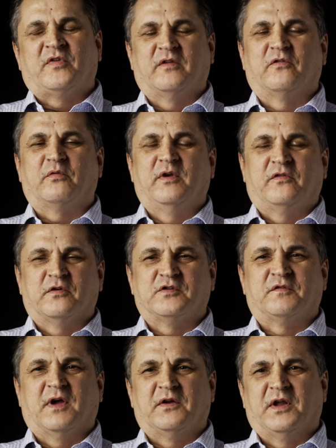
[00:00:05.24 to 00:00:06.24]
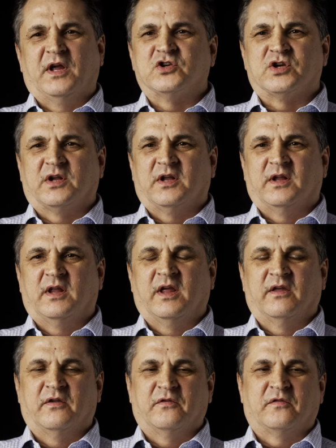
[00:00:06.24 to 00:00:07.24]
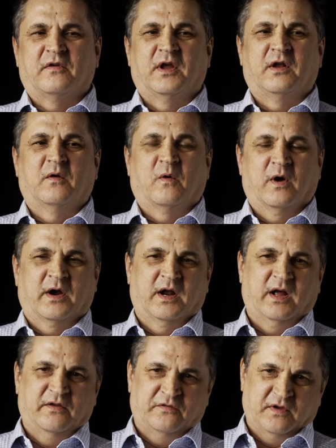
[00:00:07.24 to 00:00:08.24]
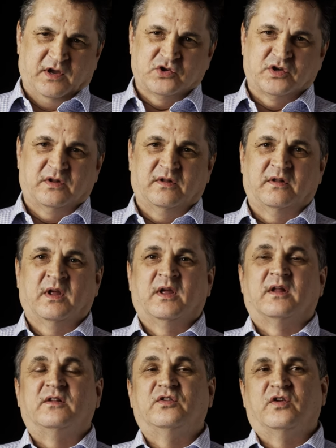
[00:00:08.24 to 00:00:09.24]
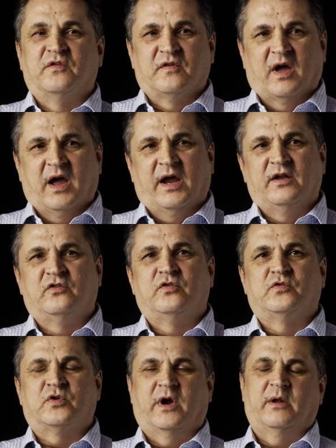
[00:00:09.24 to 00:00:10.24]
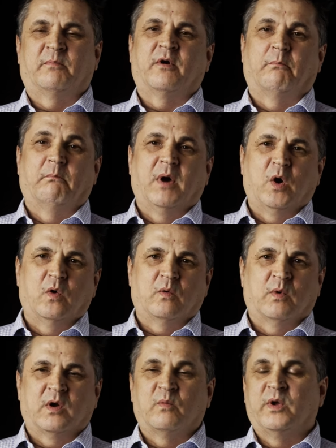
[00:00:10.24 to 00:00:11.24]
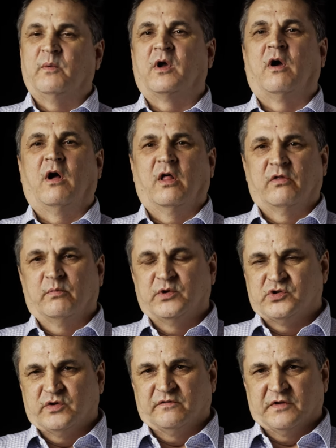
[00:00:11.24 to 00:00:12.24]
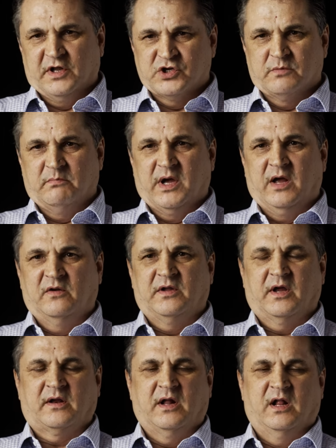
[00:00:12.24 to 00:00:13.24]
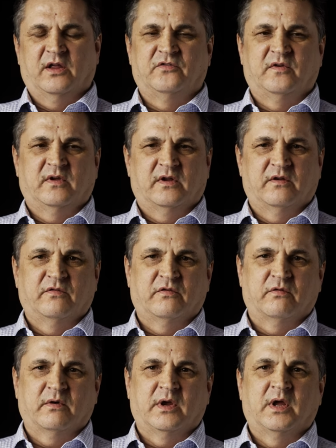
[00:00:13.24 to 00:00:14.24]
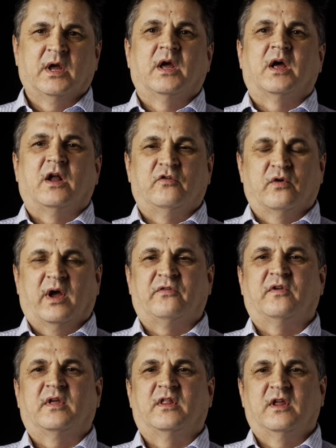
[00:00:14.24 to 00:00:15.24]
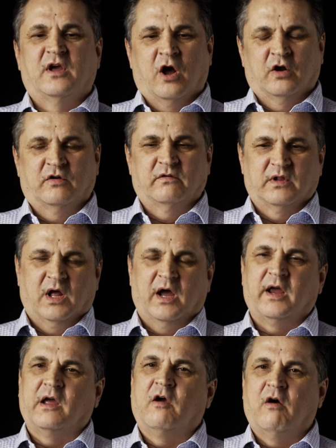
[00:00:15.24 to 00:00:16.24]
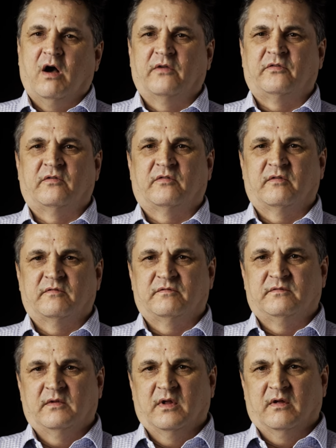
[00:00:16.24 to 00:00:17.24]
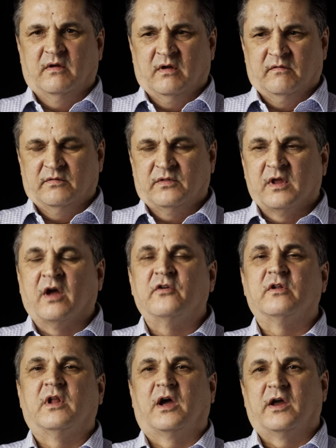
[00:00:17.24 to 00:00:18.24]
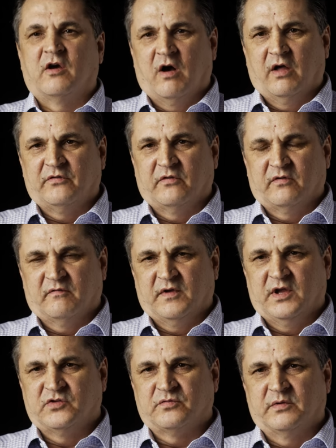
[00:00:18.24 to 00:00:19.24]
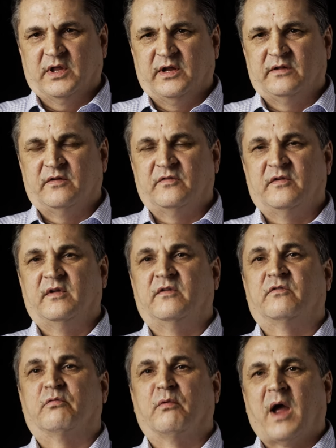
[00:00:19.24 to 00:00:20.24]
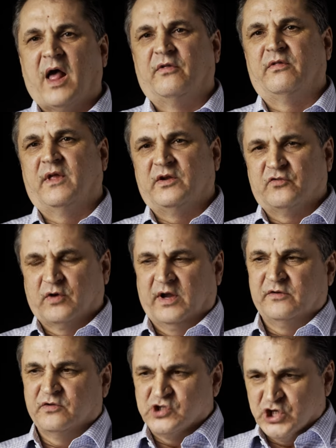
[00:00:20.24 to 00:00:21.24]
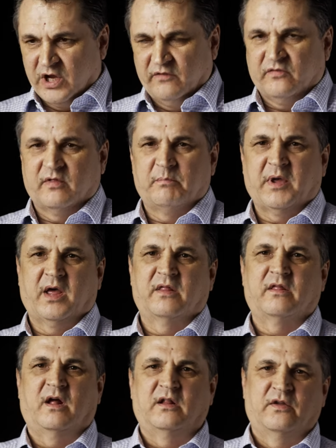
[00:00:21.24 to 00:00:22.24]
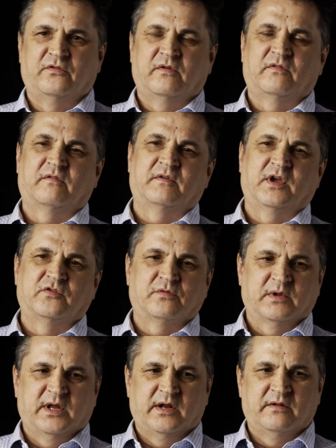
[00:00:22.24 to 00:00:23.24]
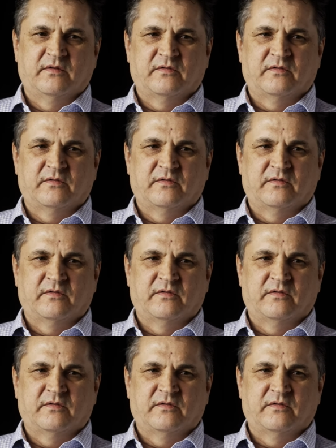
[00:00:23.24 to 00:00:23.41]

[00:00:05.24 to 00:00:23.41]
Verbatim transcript: SENS Research Foundation is an organization designed to try to promote what we would call the rejuvenation biotechnology industry, addressing the underlying causes of uh, the underlying causes of age-related disease rather than trying to chase the pathologies of age-related